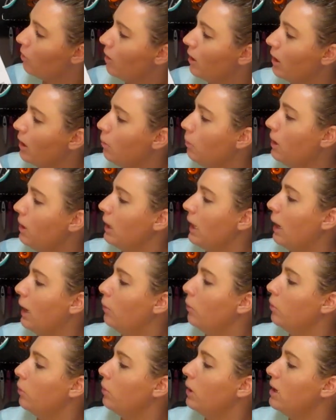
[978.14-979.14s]
there can be
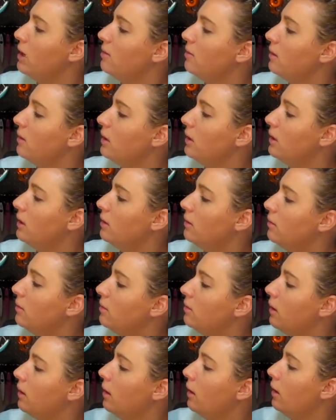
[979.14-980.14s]
loud
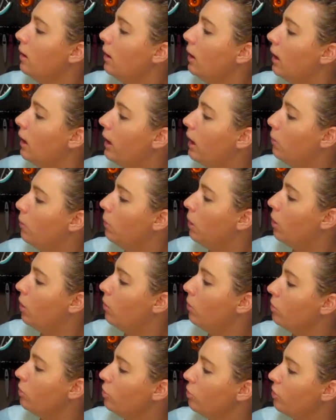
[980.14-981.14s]
noises,
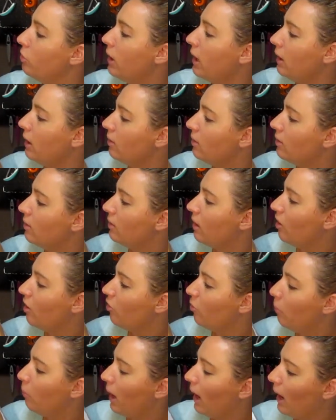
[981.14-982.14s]
no restraints,
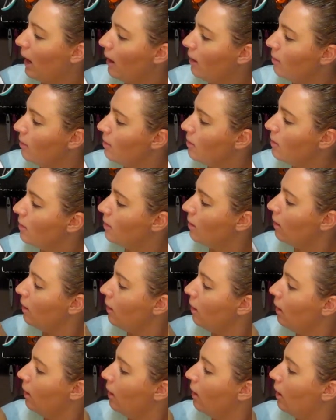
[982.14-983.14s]
self-paced,
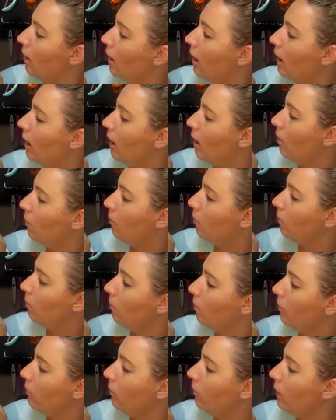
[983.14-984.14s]

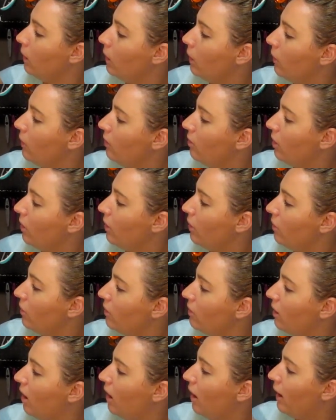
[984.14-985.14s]
they tell you
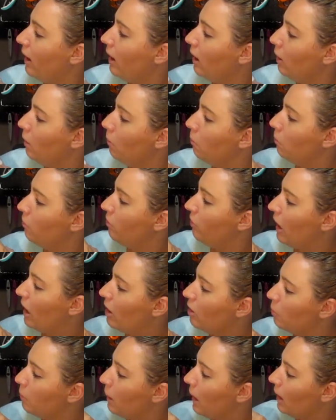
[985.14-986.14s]
the time,
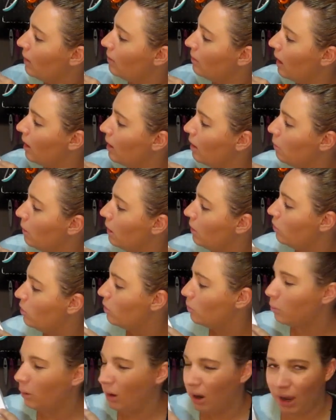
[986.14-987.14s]
Fast Pass, element of
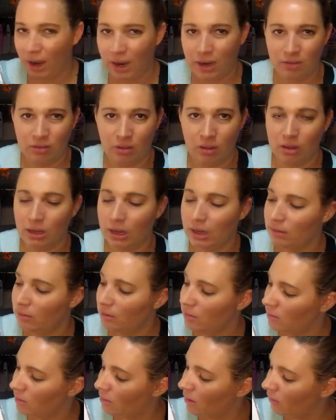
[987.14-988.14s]
surprise, all
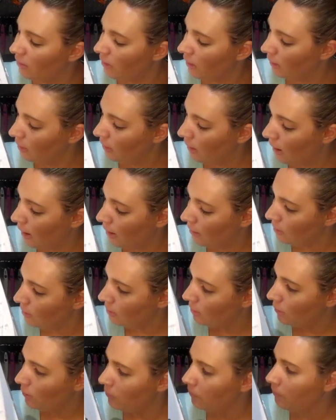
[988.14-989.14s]
kinds of stuff like that.
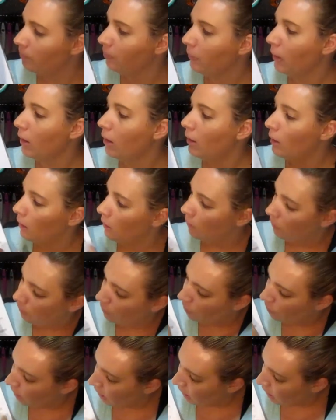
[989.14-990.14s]
So
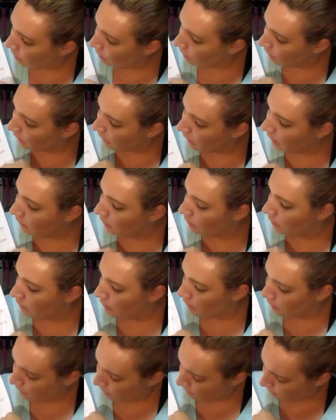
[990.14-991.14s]
there's Animal
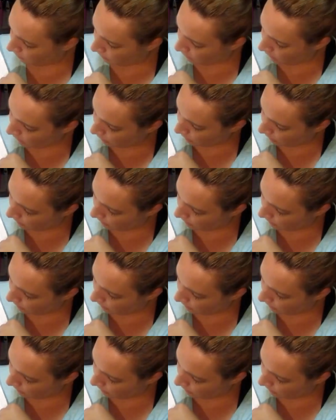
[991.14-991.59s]
Kingdom,